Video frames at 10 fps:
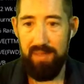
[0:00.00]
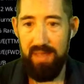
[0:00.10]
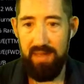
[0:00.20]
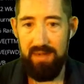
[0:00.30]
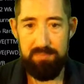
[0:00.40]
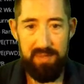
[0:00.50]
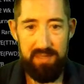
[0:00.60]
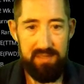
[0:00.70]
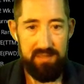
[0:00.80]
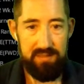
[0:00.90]
had its
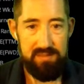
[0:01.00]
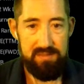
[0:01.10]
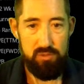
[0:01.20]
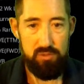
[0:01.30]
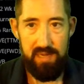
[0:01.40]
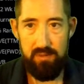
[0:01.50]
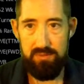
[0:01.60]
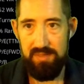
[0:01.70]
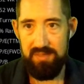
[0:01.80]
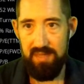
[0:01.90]
butt kicked zooming out
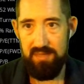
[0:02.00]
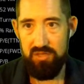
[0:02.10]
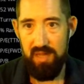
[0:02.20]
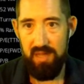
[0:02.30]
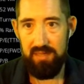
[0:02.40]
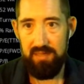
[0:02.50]
to the day shot.